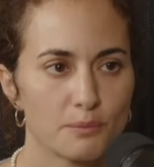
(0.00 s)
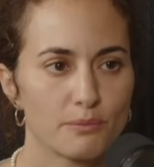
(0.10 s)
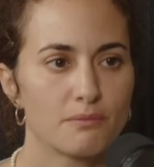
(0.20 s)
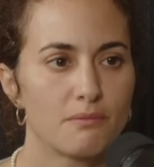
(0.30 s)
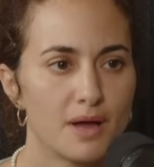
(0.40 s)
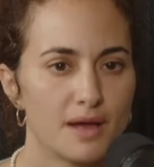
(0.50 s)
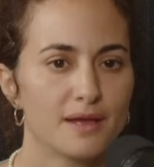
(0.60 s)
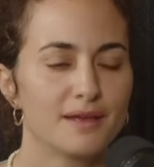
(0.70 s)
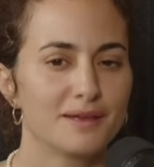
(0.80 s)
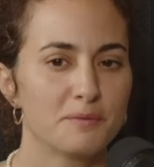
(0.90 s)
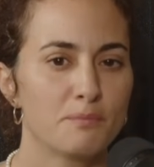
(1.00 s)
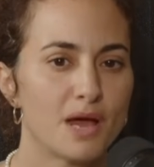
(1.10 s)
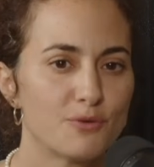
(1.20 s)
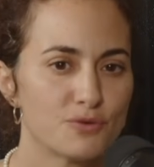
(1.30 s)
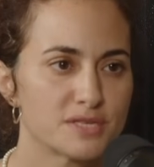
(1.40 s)
My
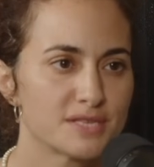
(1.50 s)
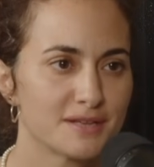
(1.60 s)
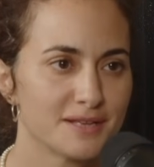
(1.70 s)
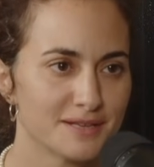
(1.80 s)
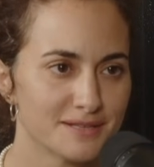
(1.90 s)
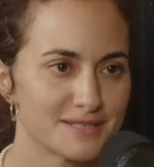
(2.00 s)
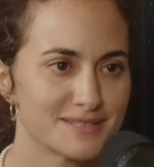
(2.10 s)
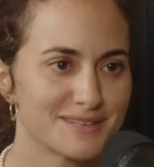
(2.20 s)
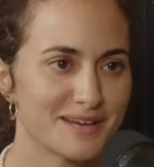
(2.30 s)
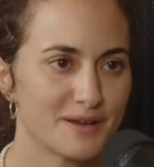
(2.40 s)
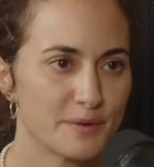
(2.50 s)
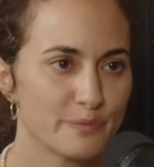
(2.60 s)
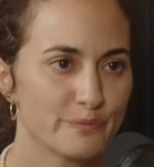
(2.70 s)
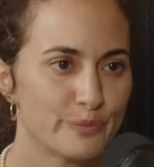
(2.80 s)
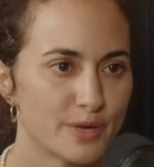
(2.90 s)
resilience
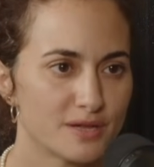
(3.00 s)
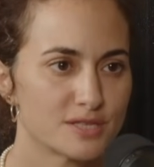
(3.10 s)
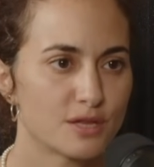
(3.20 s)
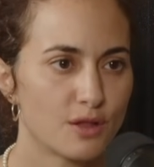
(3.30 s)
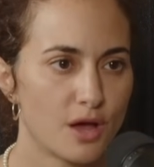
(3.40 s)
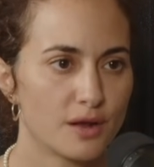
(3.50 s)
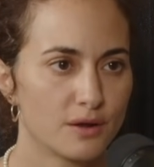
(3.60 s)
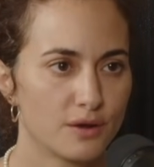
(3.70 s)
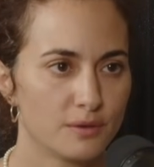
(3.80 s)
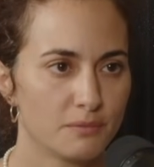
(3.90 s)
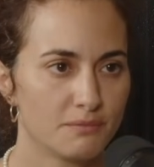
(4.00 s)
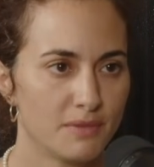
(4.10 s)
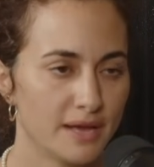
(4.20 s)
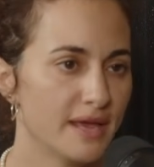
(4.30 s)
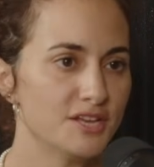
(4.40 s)
builds a lot on
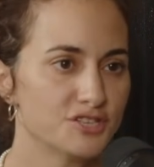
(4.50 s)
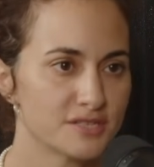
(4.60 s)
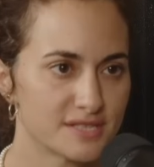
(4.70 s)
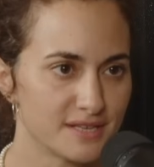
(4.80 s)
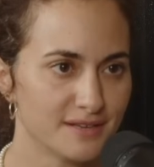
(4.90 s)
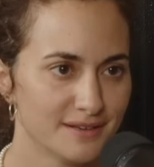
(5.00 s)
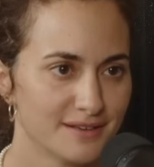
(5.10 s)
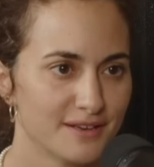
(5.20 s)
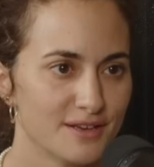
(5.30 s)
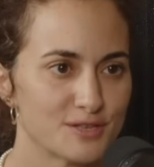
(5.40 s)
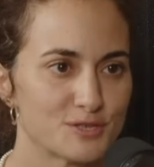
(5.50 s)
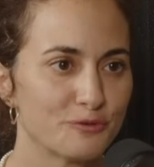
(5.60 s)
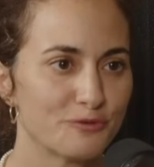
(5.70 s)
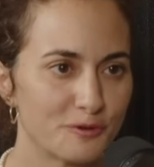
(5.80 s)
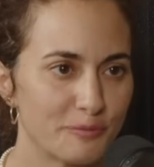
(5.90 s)
my agency. So
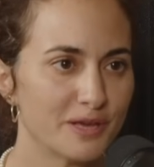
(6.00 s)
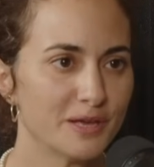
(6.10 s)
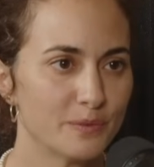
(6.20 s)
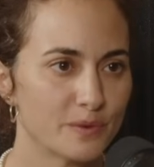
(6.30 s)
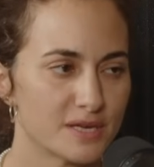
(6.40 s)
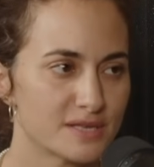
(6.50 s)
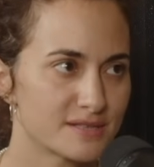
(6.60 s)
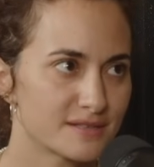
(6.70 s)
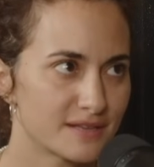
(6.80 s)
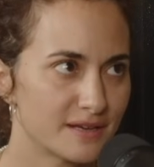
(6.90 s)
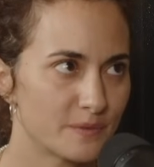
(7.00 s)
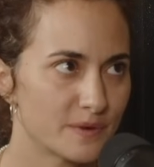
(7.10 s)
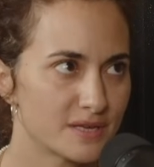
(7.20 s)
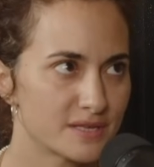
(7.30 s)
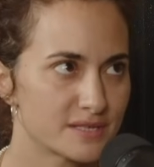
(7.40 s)
for me, it was
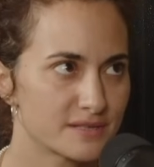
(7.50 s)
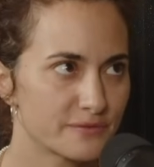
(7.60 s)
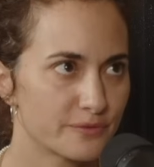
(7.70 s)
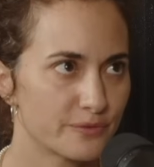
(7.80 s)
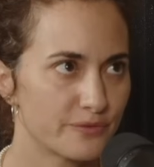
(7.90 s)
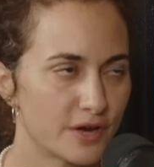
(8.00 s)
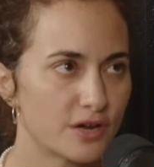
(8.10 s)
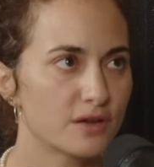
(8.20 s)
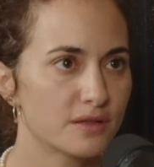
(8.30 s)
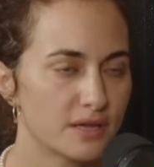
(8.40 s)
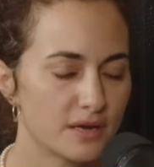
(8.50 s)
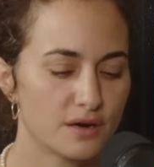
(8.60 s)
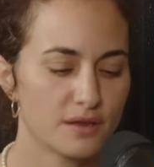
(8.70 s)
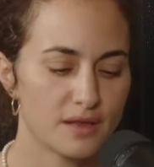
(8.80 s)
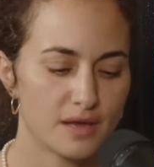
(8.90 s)
very clear
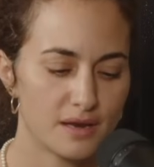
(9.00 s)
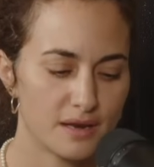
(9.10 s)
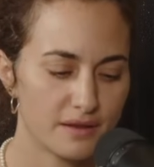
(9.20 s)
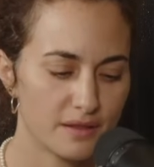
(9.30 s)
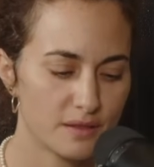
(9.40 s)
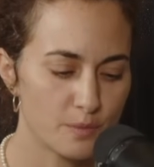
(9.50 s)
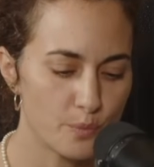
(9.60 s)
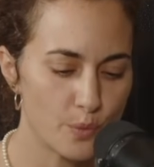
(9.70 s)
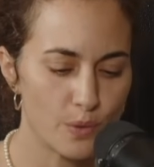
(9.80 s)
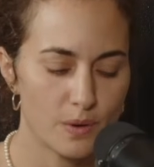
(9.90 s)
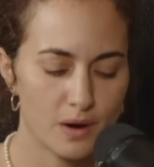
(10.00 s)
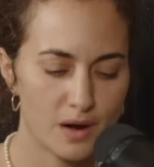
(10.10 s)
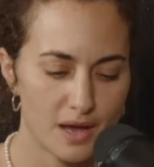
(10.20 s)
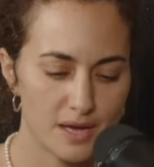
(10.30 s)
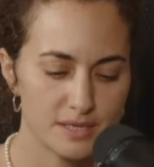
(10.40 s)
that the more
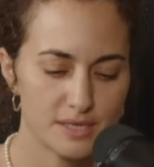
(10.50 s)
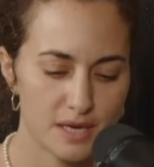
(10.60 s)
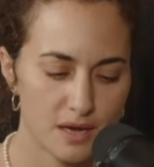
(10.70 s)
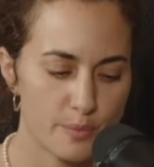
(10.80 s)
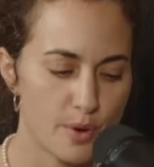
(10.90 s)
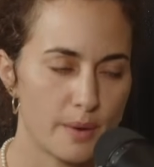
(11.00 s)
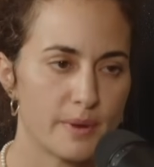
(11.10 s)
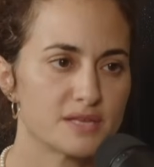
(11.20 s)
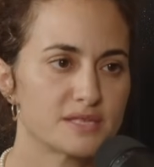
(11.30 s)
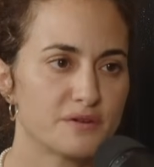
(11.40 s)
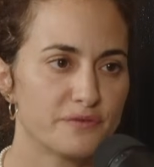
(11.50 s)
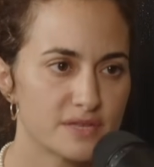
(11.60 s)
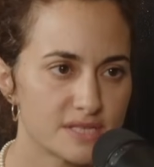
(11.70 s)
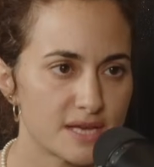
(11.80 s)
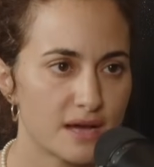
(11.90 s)
I take upon myself
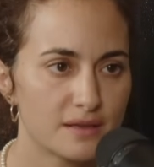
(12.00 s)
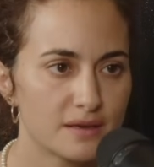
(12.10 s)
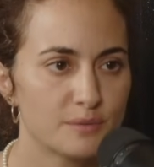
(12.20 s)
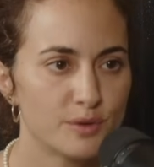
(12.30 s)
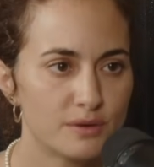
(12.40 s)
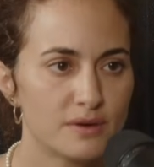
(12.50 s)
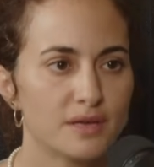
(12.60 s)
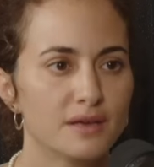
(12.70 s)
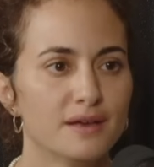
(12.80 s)
inside the community,